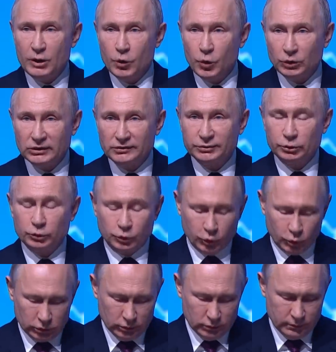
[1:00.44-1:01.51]
the Soviet
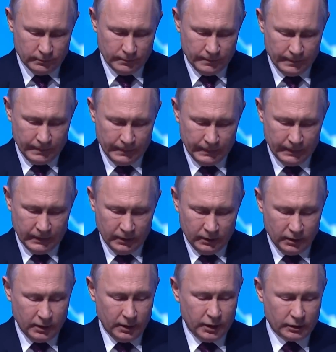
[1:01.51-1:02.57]
record from
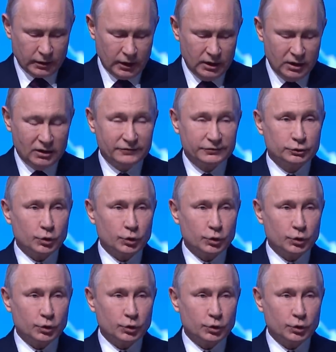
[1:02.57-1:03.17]
1987.